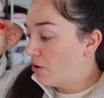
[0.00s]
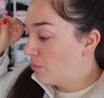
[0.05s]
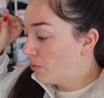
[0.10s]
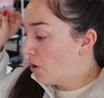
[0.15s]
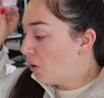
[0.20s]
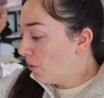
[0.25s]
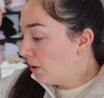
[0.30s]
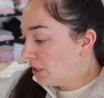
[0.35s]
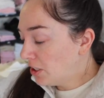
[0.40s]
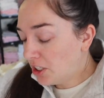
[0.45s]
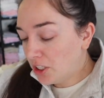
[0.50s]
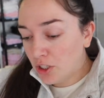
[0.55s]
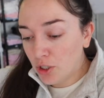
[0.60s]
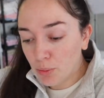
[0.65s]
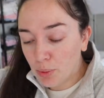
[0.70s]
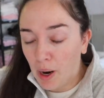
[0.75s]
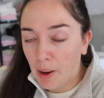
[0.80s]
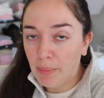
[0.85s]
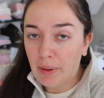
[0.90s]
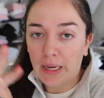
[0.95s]
I'm going
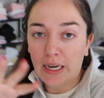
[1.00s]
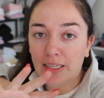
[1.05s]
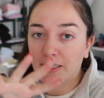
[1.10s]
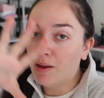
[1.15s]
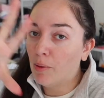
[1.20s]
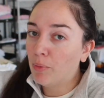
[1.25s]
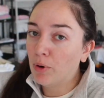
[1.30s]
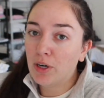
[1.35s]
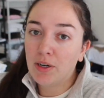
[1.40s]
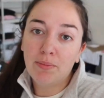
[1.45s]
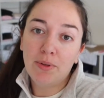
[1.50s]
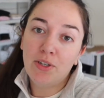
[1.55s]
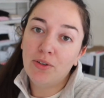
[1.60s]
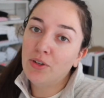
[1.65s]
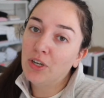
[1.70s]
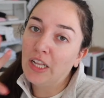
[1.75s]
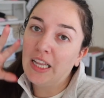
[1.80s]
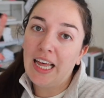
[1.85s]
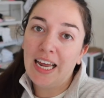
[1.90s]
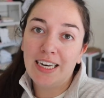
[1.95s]
to prop you guys up. We're gonna be
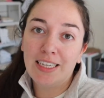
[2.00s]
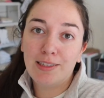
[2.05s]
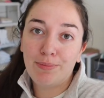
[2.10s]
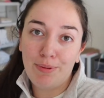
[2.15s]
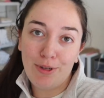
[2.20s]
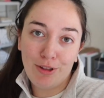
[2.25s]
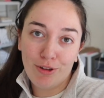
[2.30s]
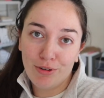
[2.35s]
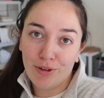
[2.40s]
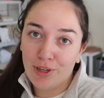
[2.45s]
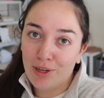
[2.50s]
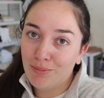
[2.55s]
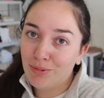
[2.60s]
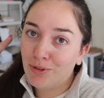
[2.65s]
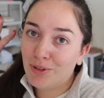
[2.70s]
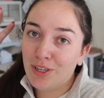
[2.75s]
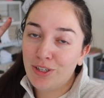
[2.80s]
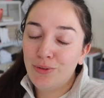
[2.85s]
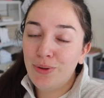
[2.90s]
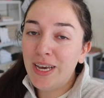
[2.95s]
doing a lot of speed through
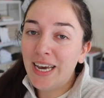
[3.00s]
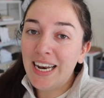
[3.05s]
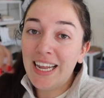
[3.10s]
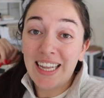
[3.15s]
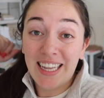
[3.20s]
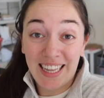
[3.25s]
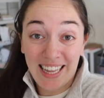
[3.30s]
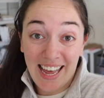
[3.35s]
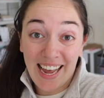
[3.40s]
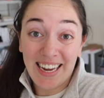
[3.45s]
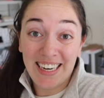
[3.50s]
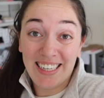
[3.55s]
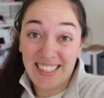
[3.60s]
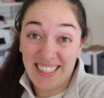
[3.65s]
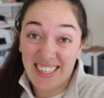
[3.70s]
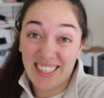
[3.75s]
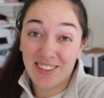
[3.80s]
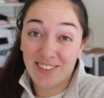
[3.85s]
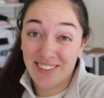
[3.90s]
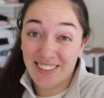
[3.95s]
clips because we got a lot to
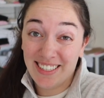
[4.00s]
get through